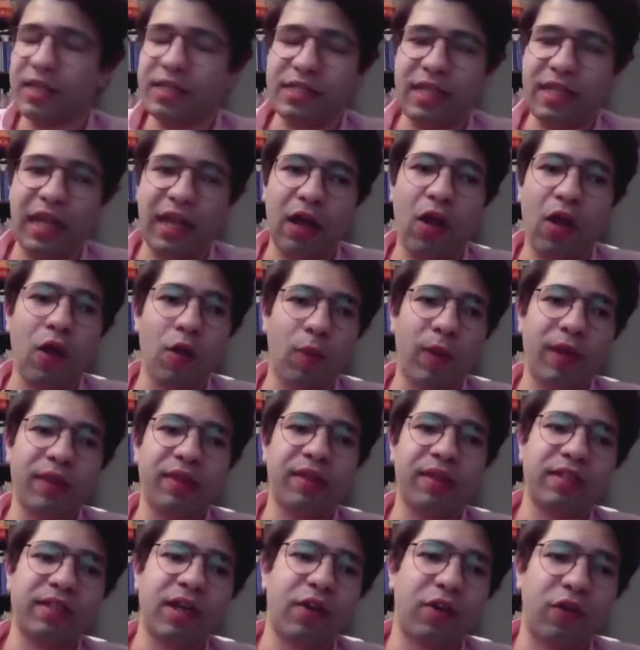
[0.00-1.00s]
instead of saying, "Oh, I
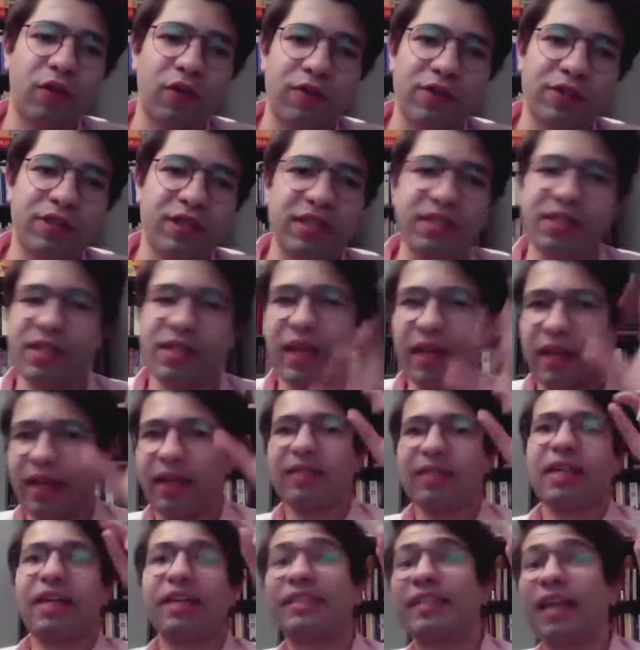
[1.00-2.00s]
weighed the entire universe," you can say, "I
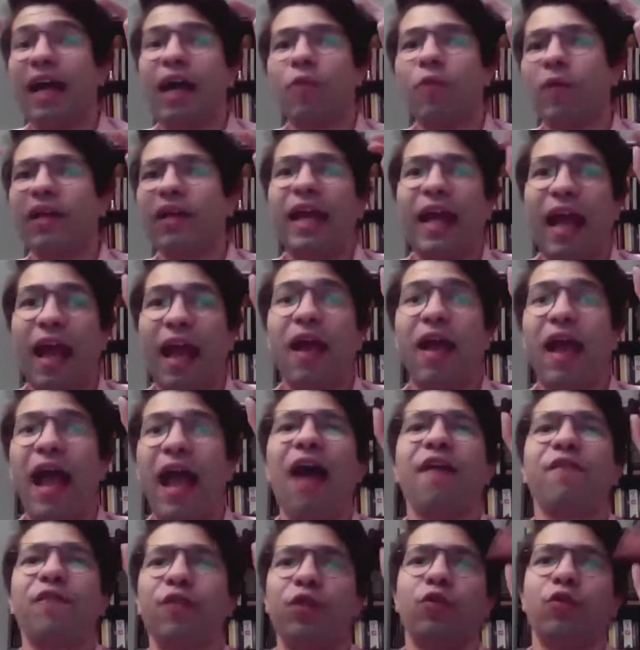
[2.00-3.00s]
guess I, I weighed ha-
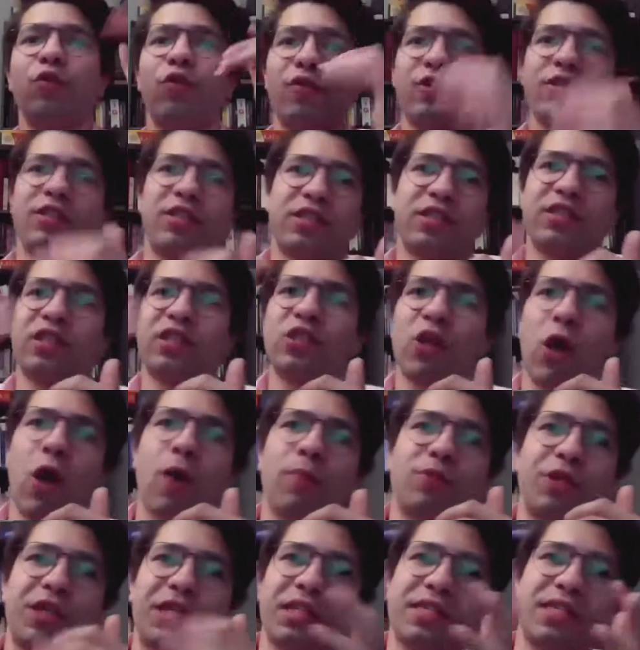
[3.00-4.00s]
half of the universe because this
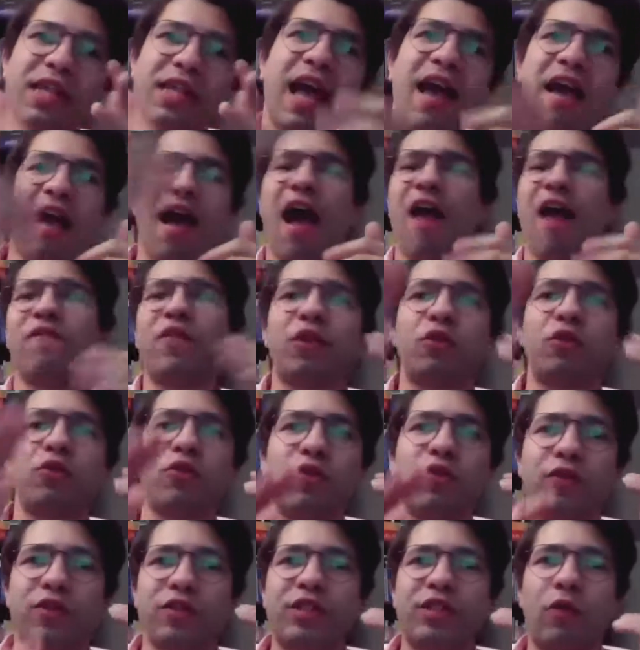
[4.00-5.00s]
object is half a
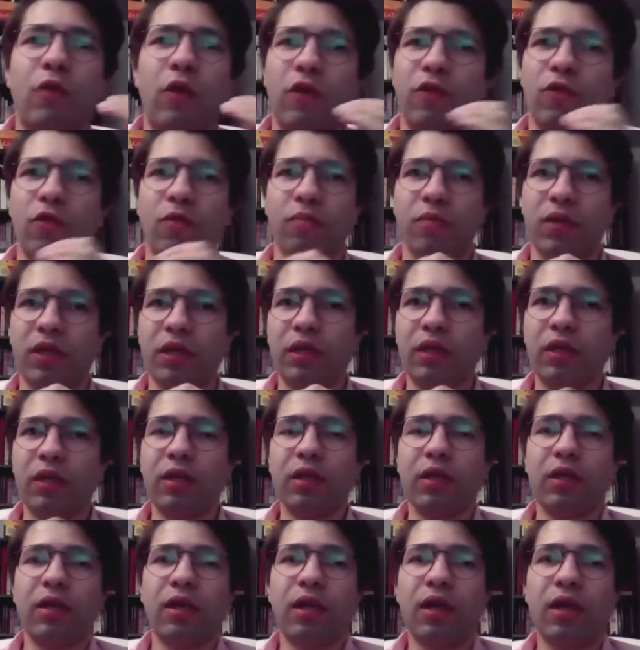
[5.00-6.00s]
universe away from me."
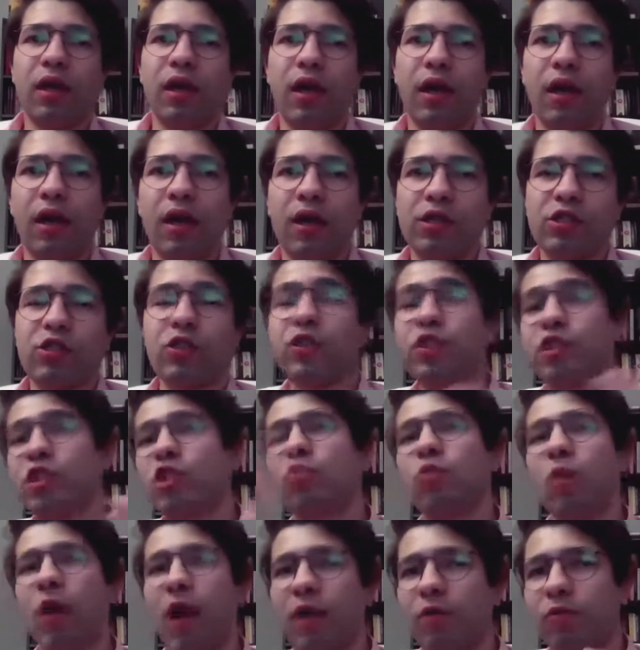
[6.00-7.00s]
Uh, so
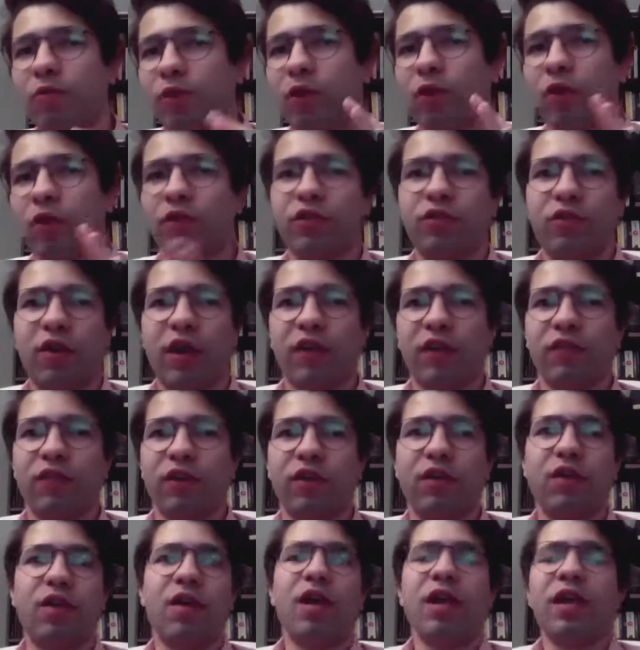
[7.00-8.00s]
this is why we go to the
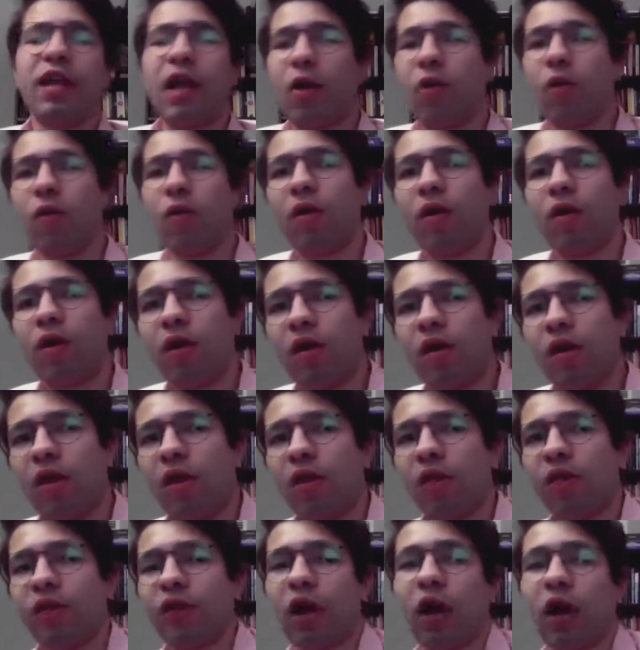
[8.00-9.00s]
stratosphere. Now,
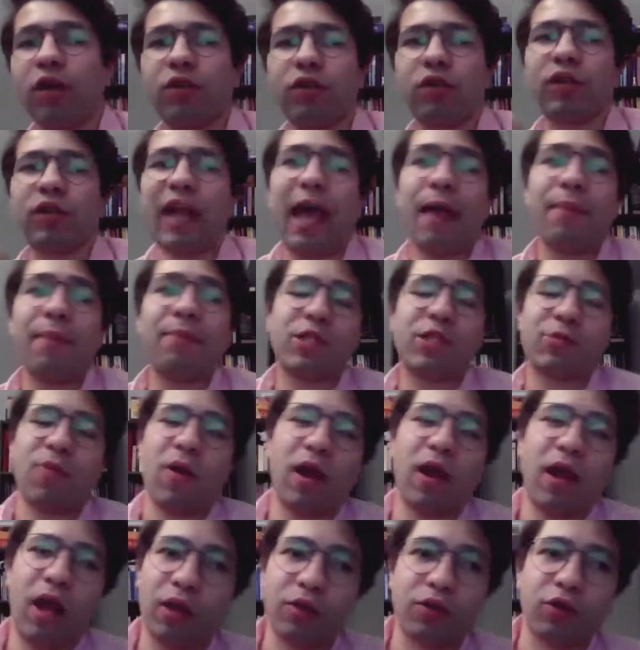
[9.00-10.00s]
the under lab
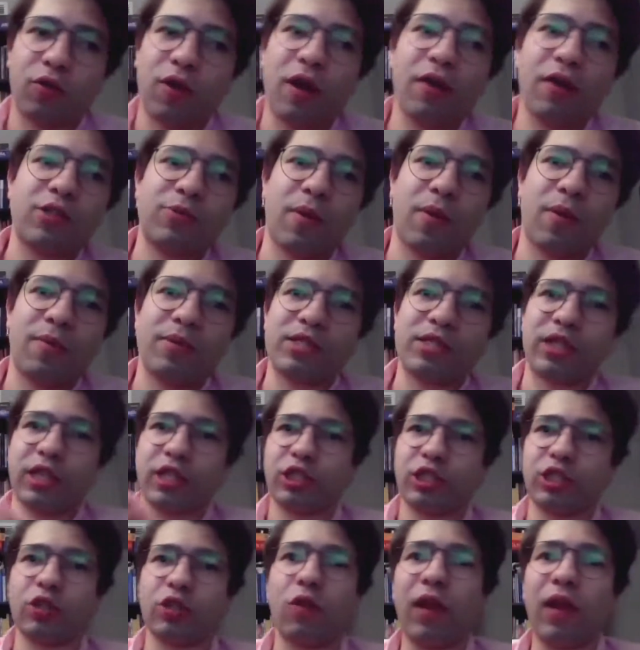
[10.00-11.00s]
exper- uh, underground experiments
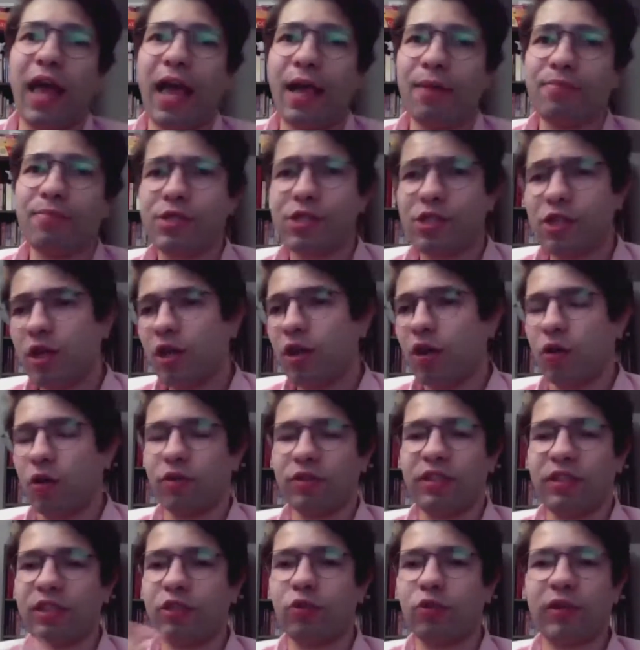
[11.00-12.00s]
like SNOLABs
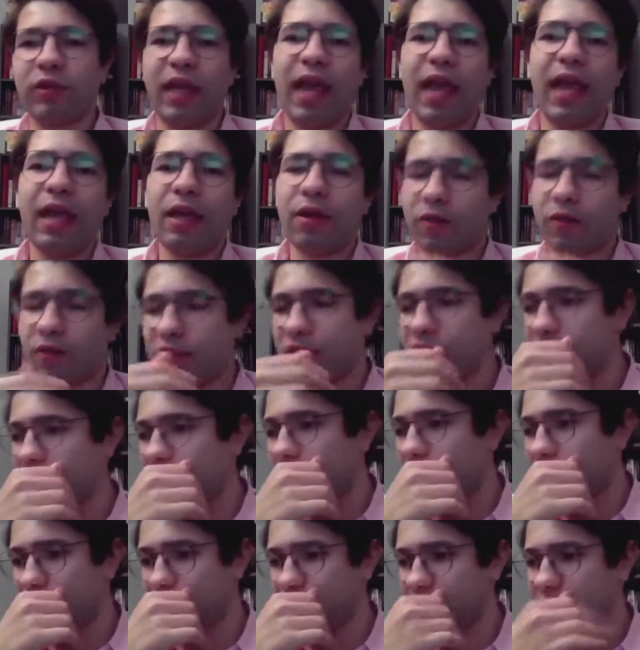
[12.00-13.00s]
or T2K or these
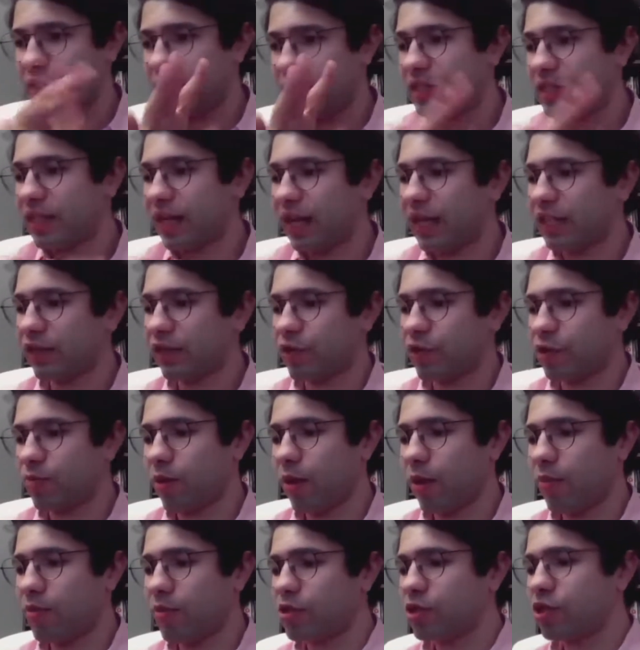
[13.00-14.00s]
kind of these these class of
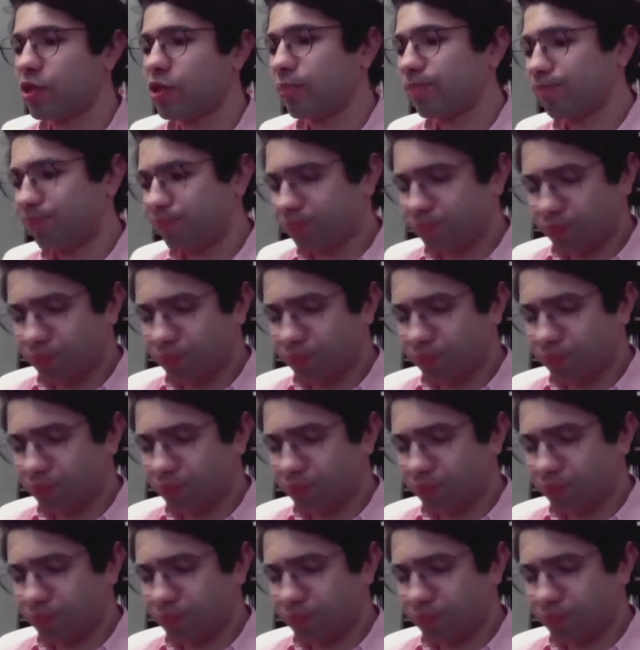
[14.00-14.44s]
experiments,